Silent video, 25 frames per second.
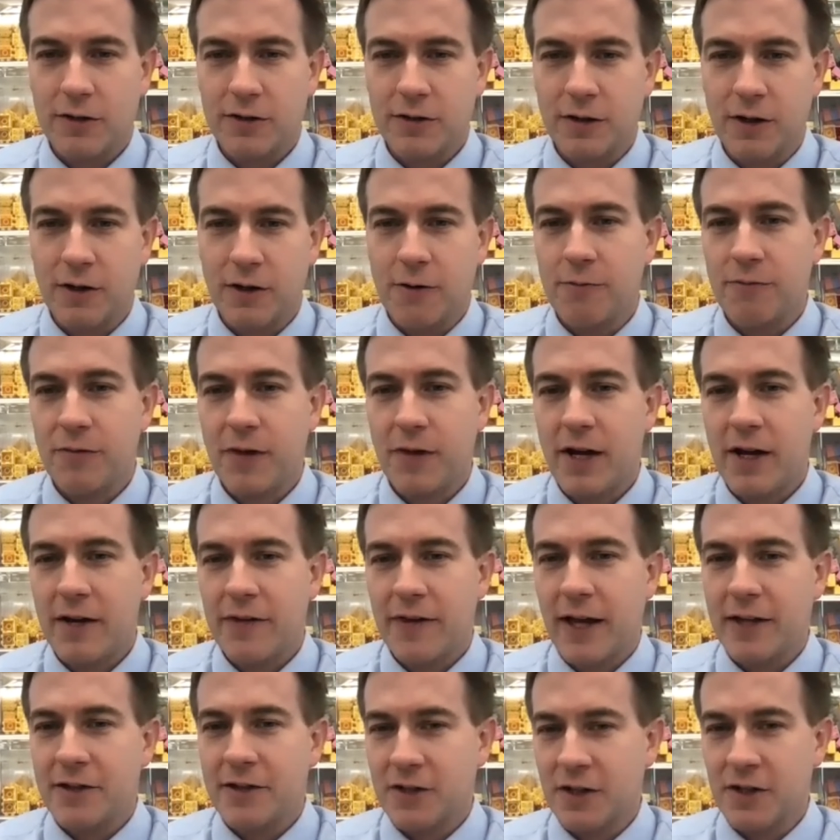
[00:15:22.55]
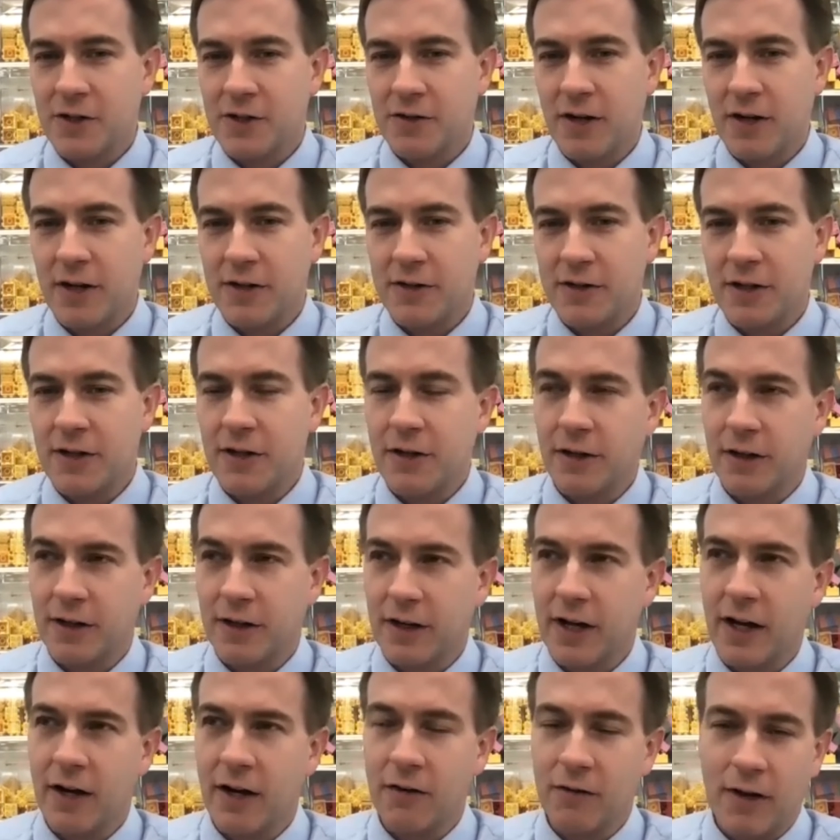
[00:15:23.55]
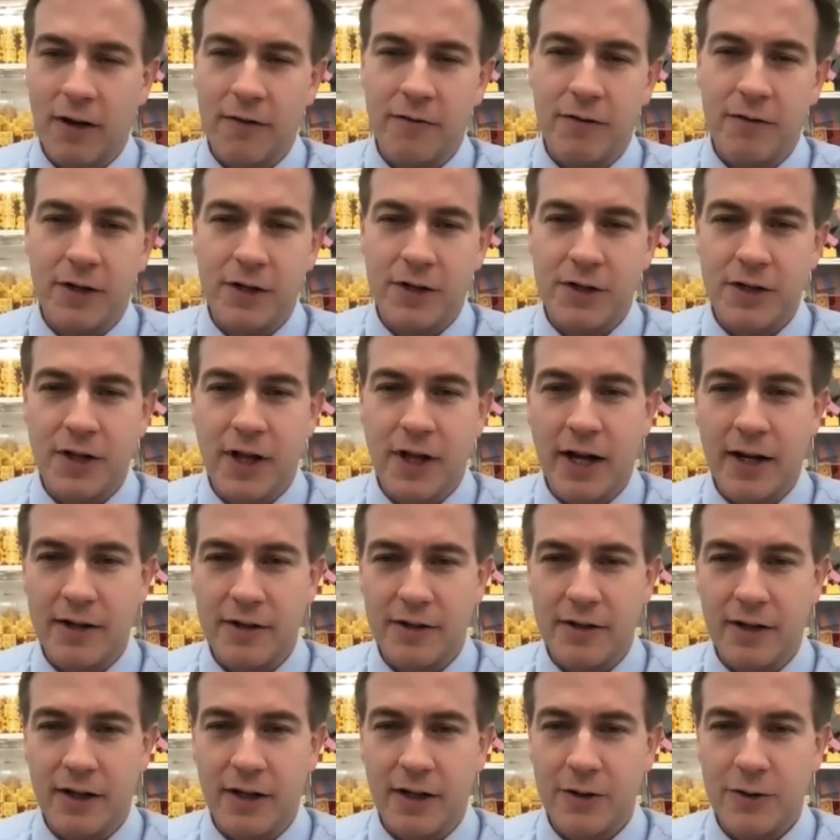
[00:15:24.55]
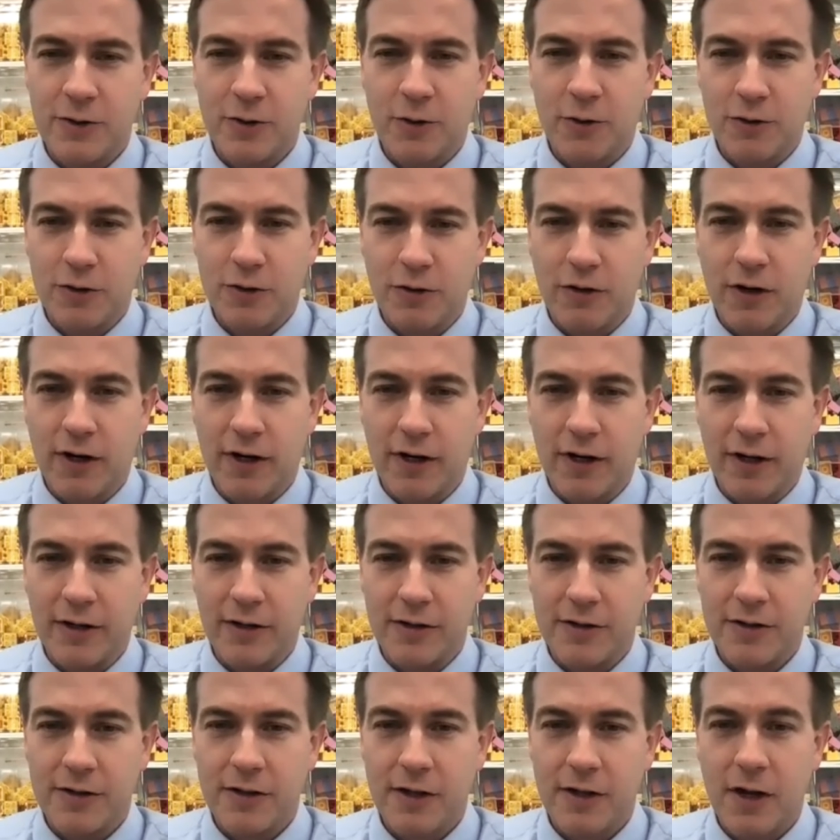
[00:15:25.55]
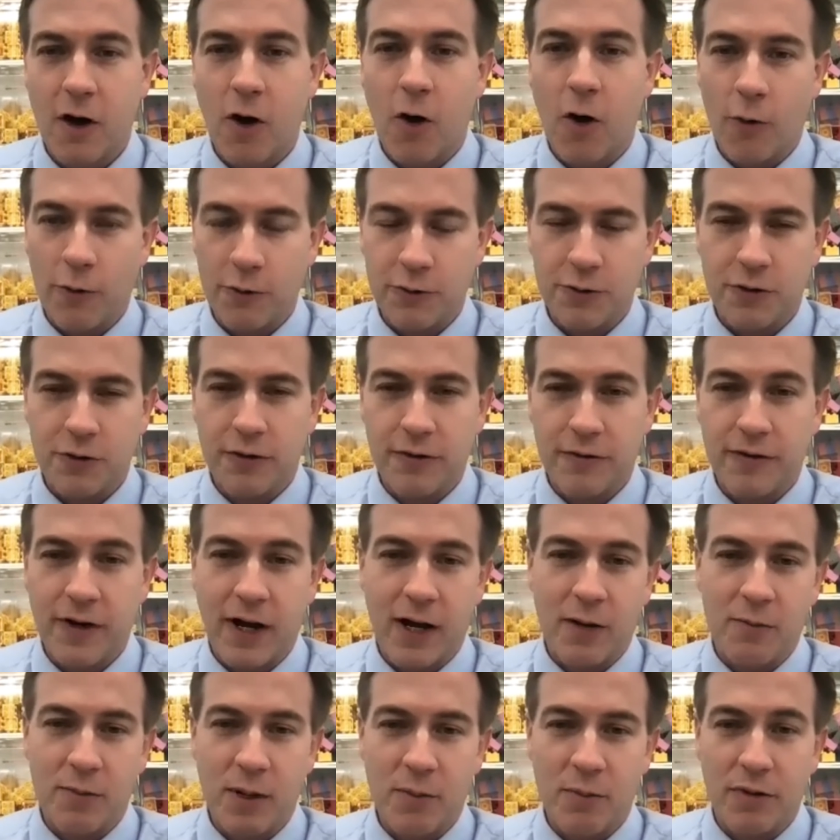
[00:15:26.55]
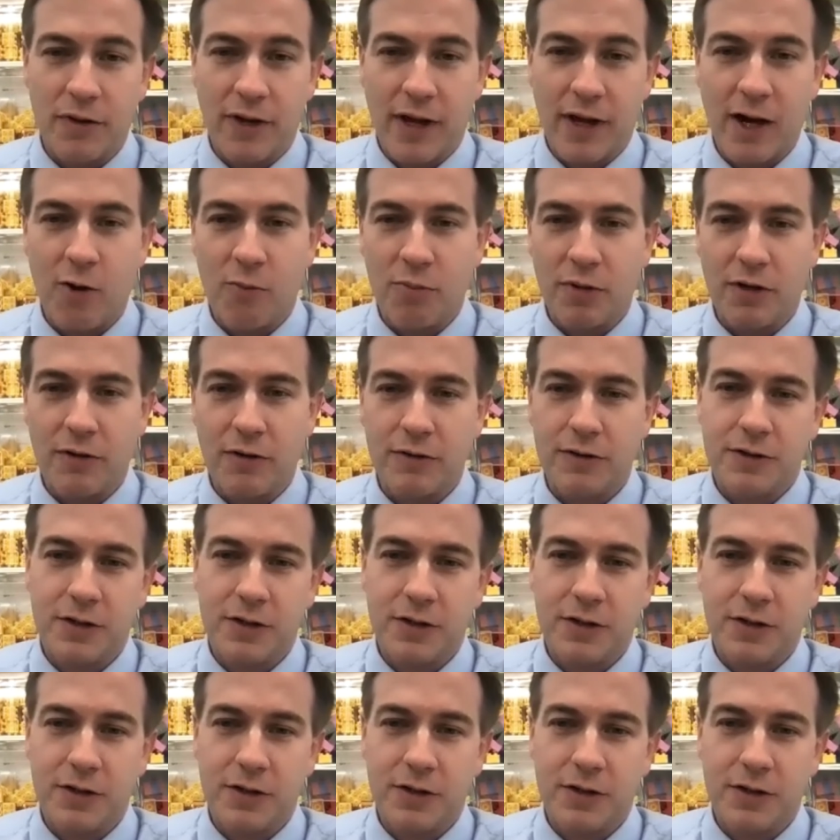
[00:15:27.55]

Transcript: So that's interesting. You can kind of leverage that social audience also to find people to help you.